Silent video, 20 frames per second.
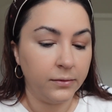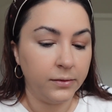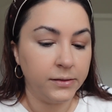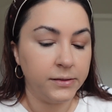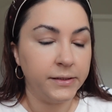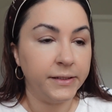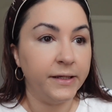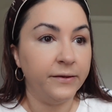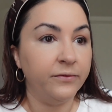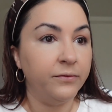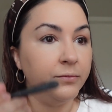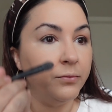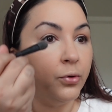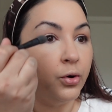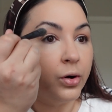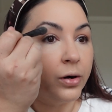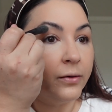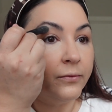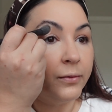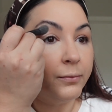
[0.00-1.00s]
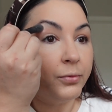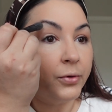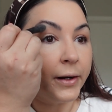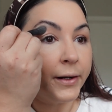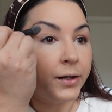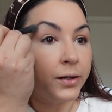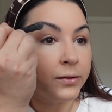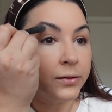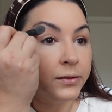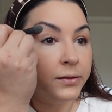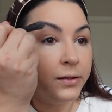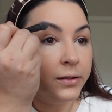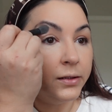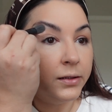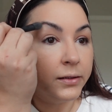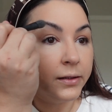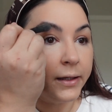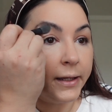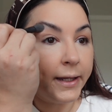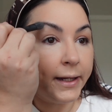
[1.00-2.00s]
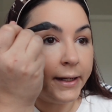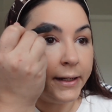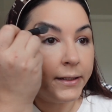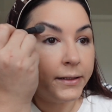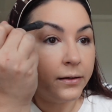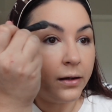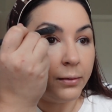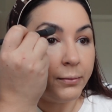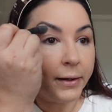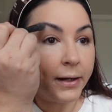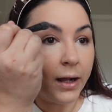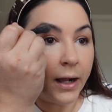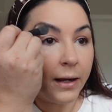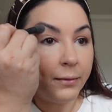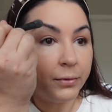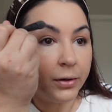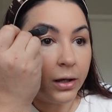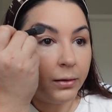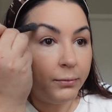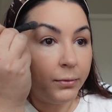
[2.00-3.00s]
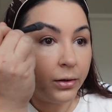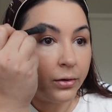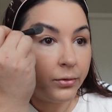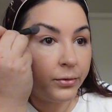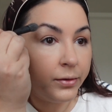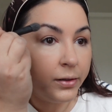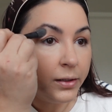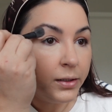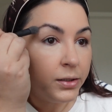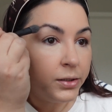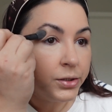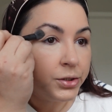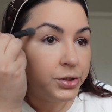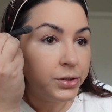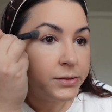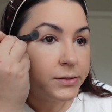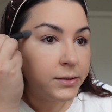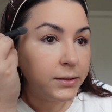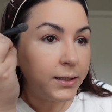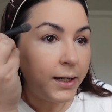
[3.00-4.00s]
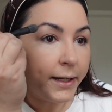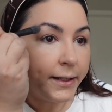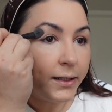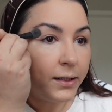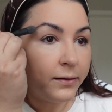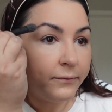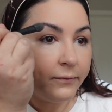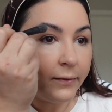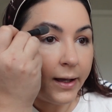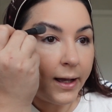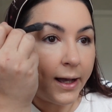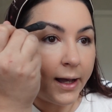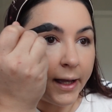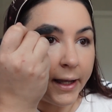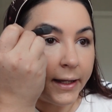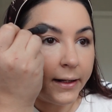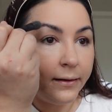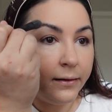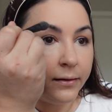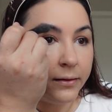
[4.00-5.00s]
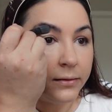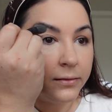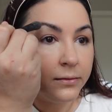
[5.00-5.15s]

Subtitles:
To give them more of a brighter look, and on my eyebrow bone, just to kind of hide